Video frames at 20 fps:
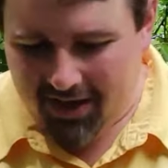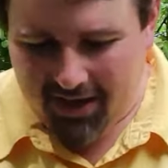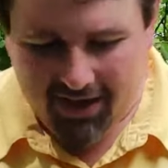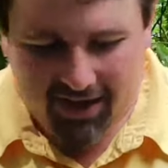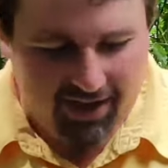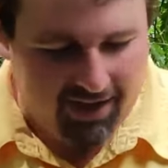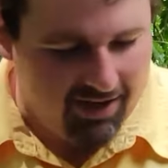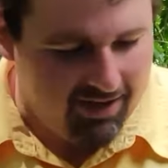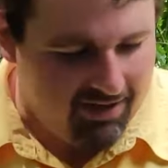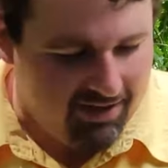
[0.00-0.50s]

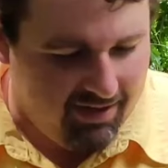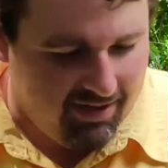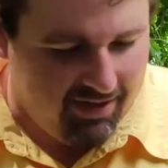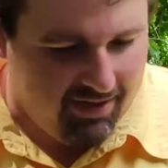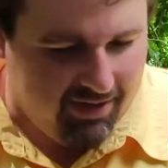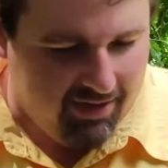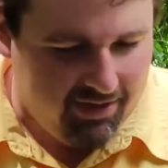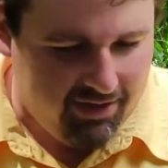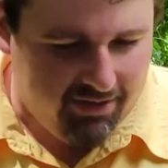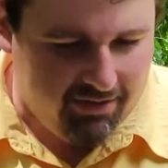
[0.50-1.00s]
And
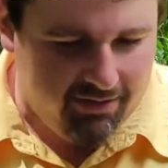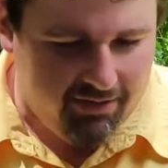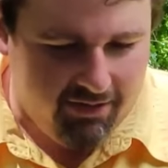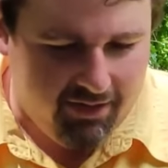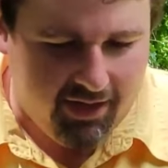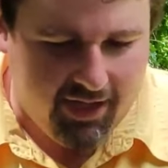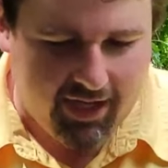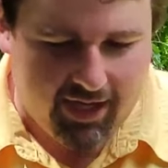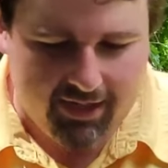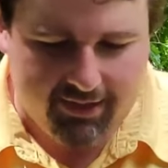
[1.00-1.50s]

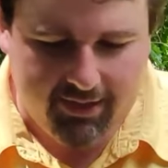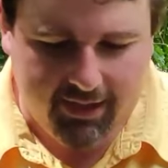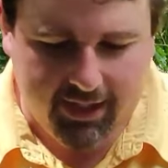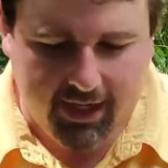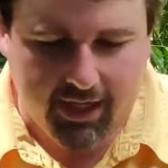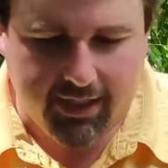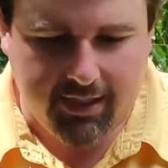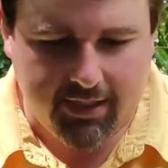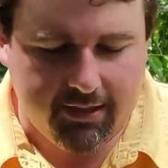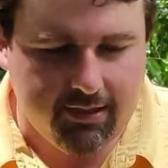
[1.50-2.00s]
like I said,
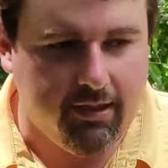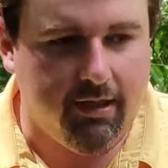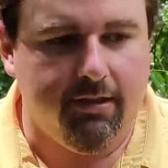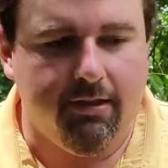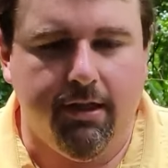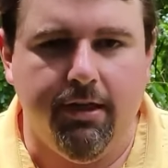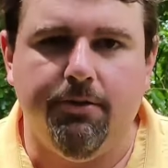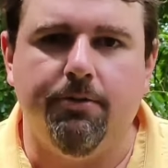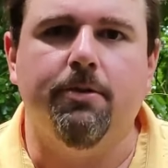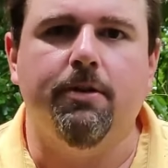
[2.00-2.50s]
I just
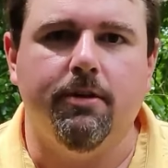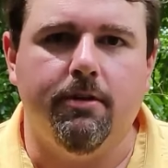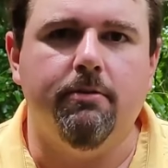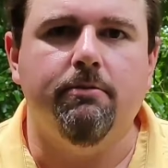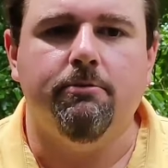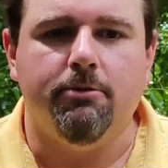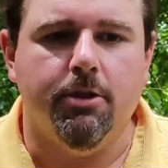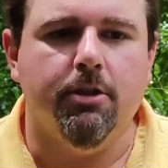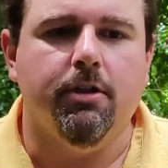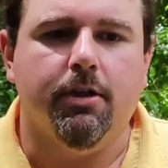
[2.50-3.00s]
thought these were
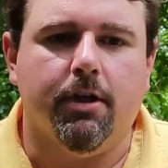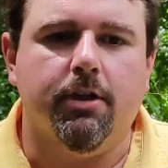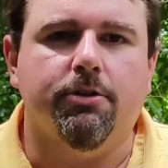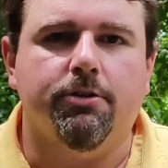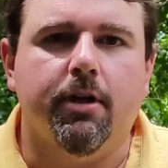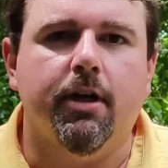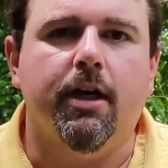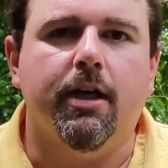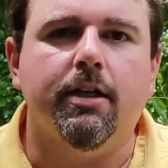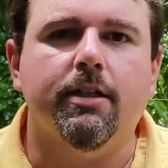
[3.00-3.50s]
good looking
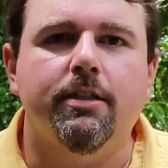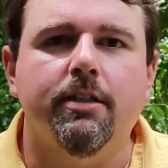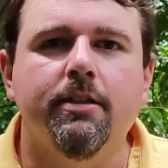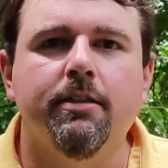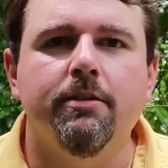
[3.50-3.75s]
trucks.